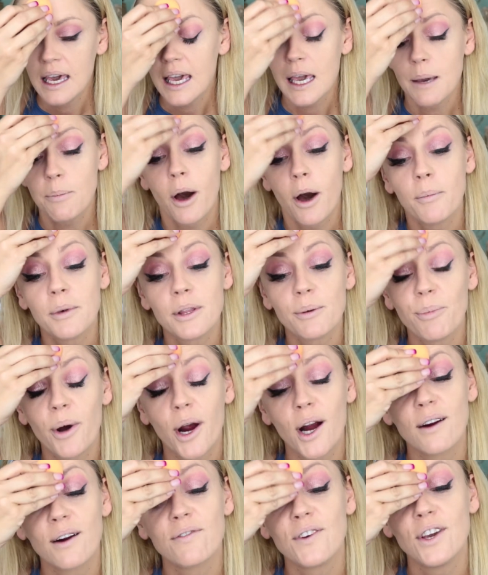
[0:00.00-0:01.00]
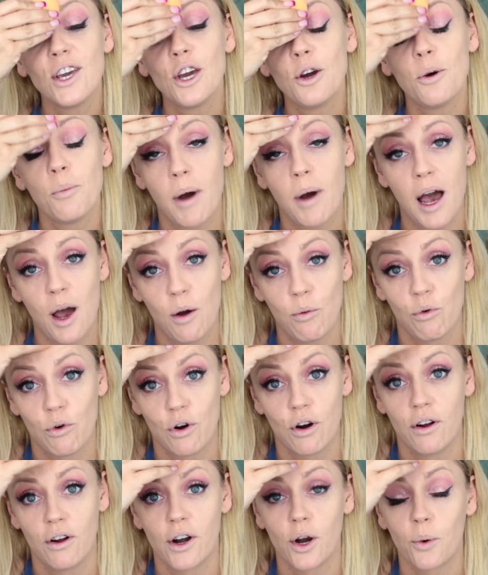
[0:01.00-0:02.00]
He bought me the perfume I
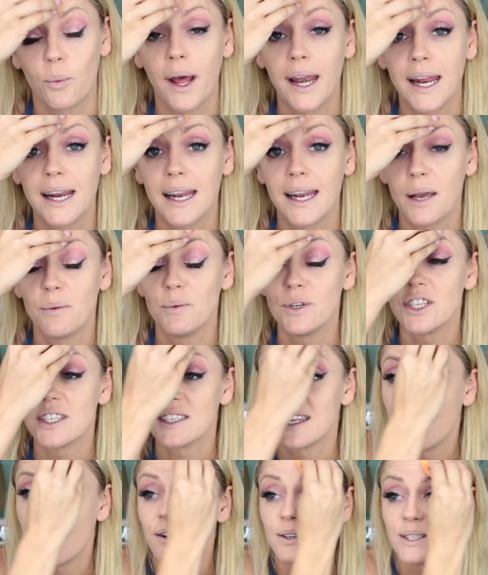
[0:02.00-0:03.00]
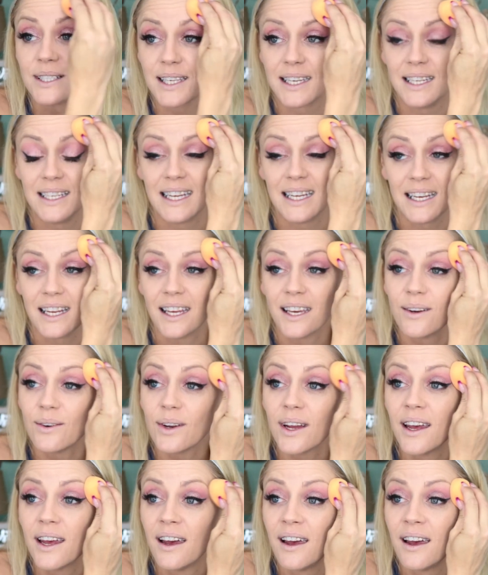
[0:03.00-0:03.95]
wore on our wedding day, which is now discontinued